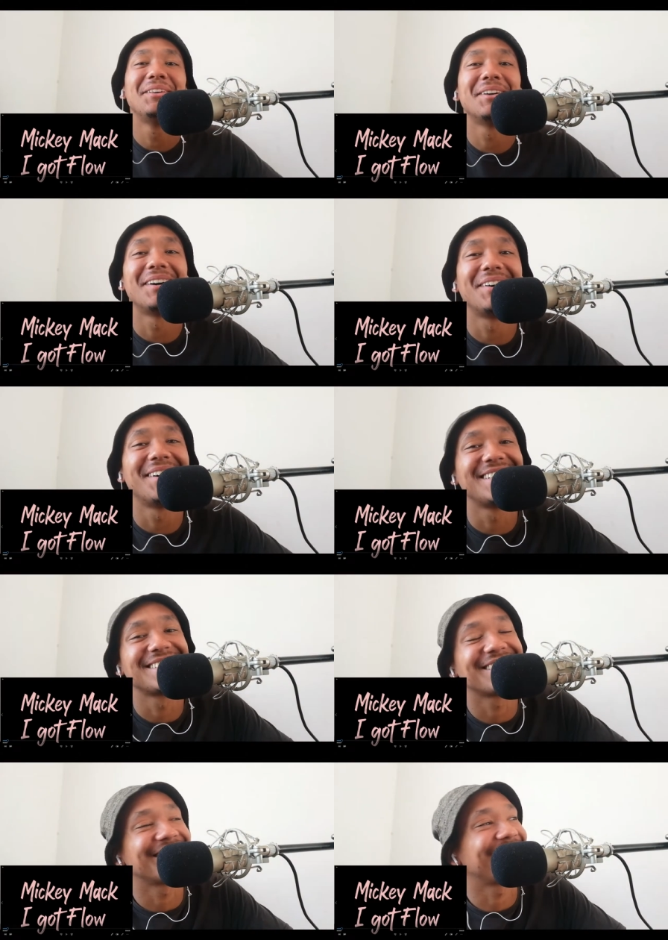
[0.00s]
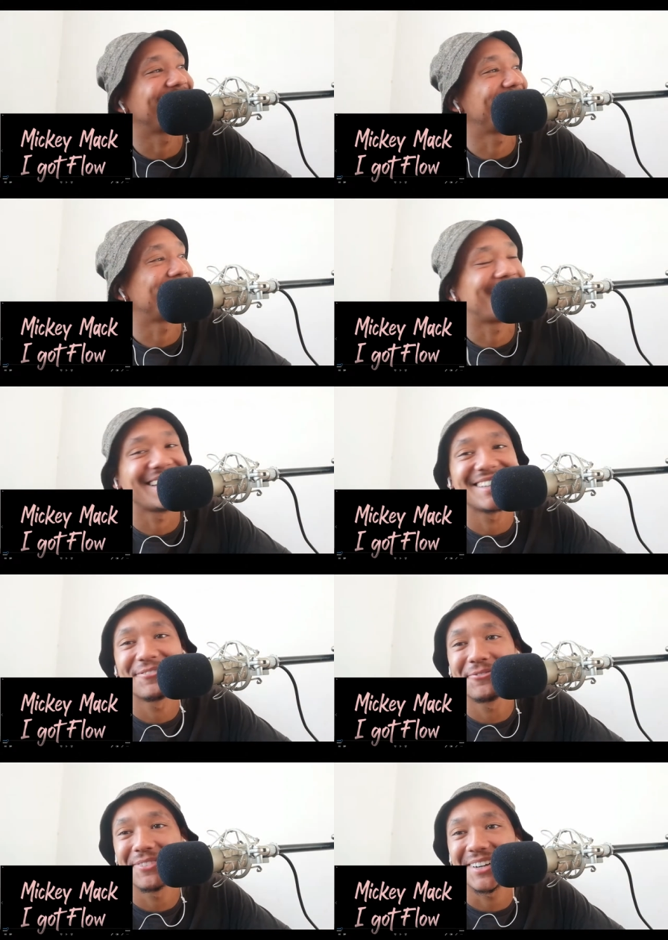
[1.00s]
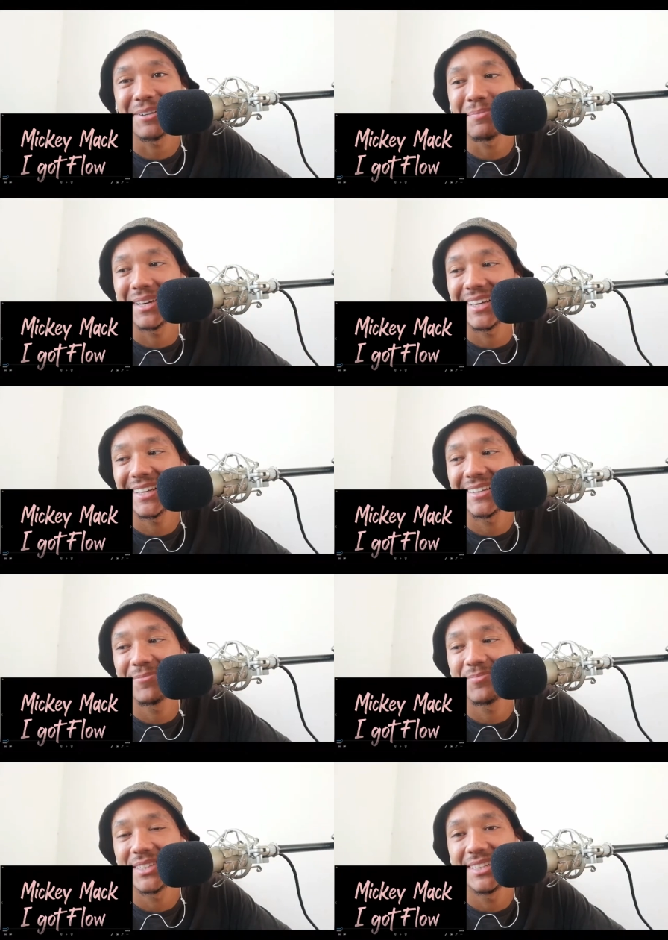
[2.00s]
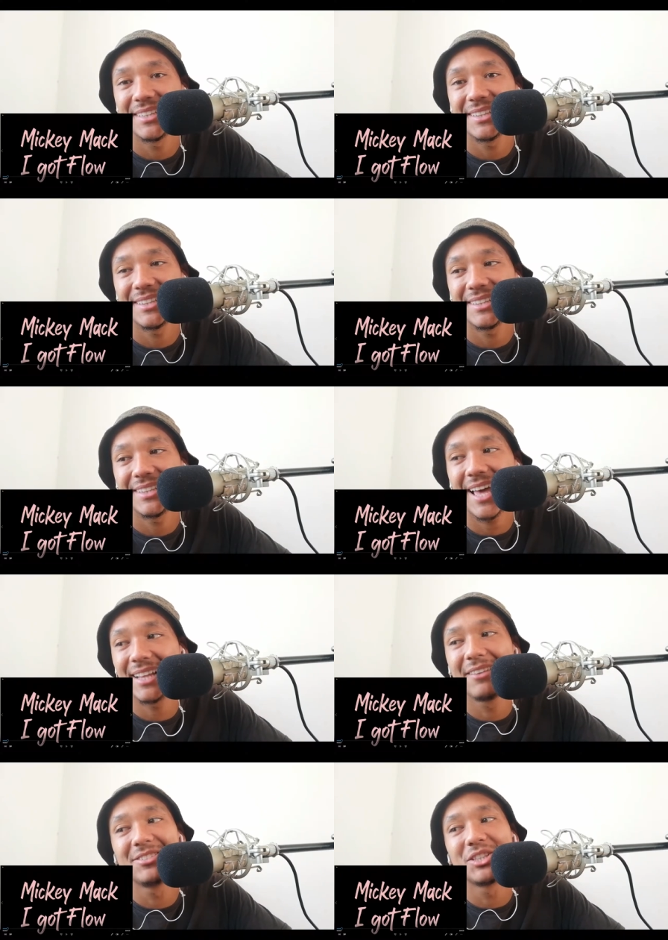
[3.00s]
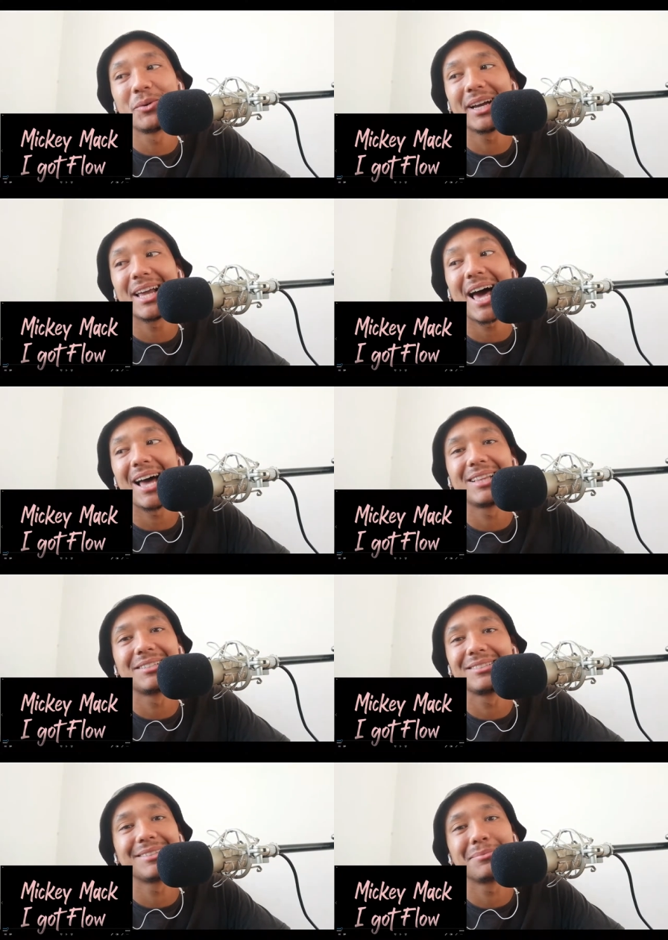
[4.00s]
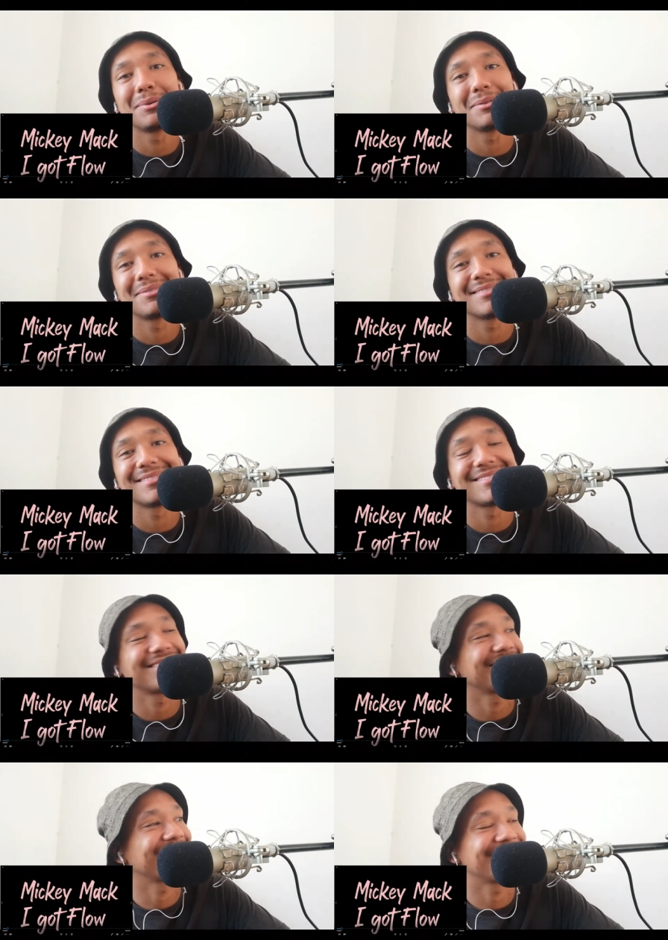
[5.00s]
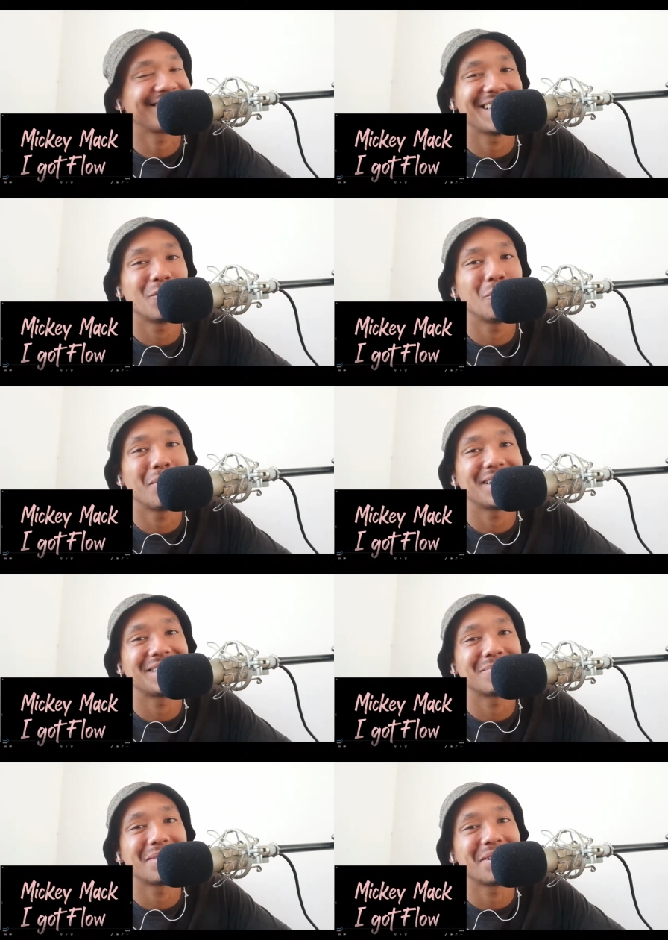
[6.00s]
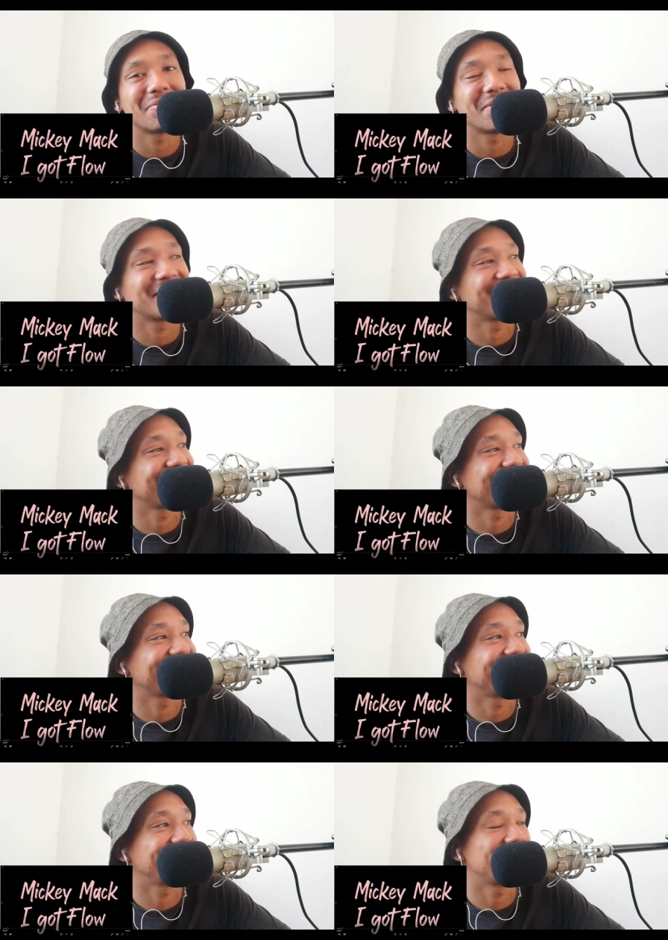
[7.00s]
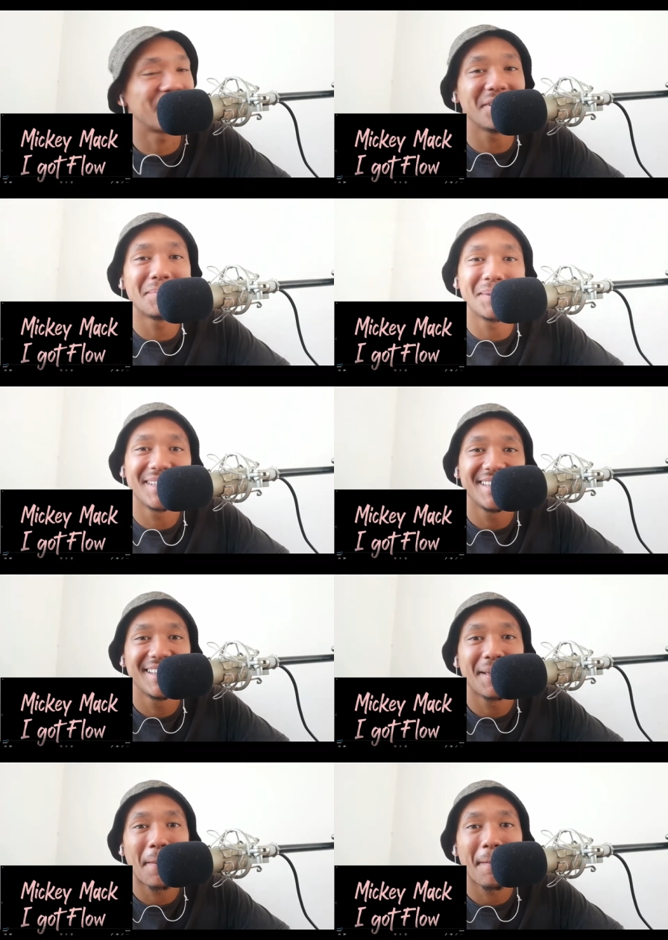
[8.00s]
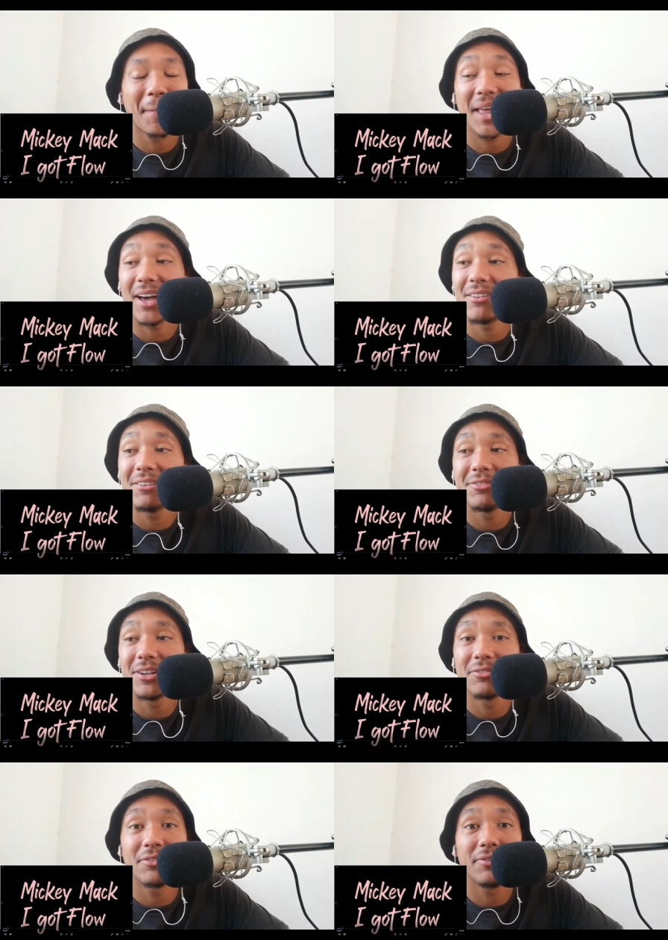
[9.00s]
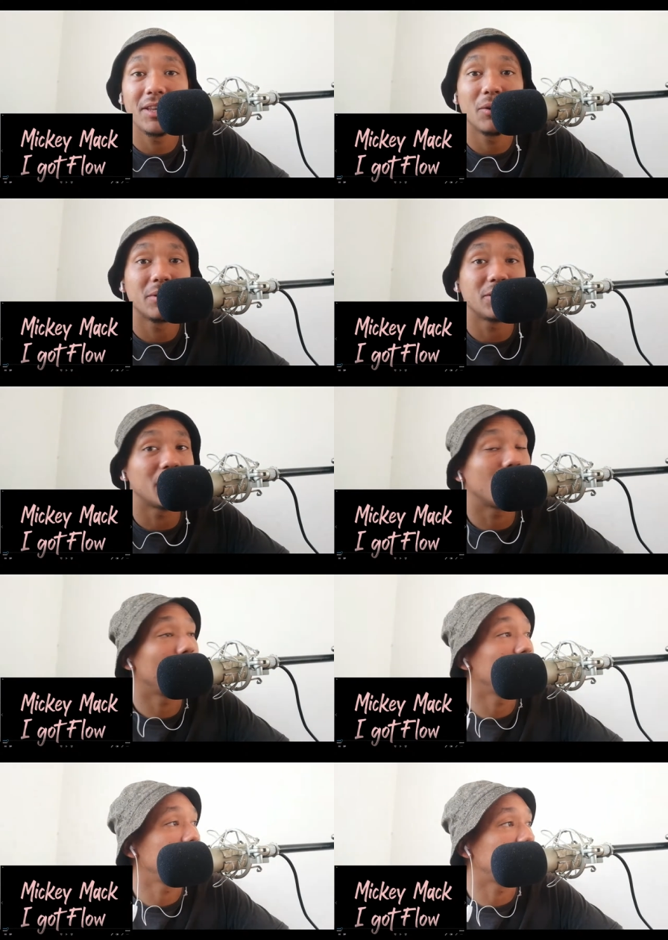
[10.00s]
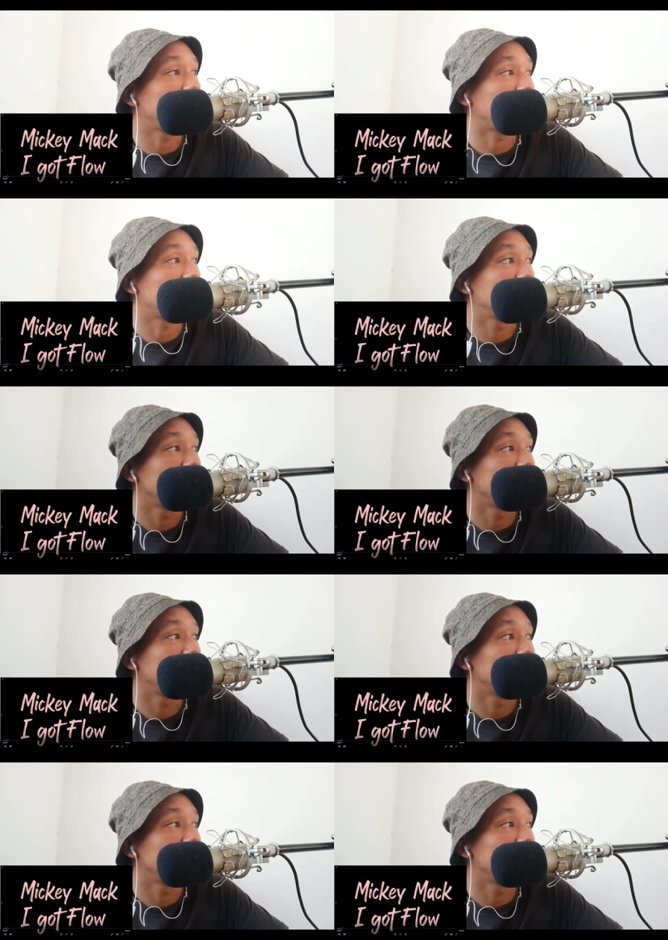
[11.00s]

Yo, it's good. Oh, my fuck, man. That gives it away. Clyde, this is going to be a low-budget motherfucker. You feel me? I don't even know if the video is recording now.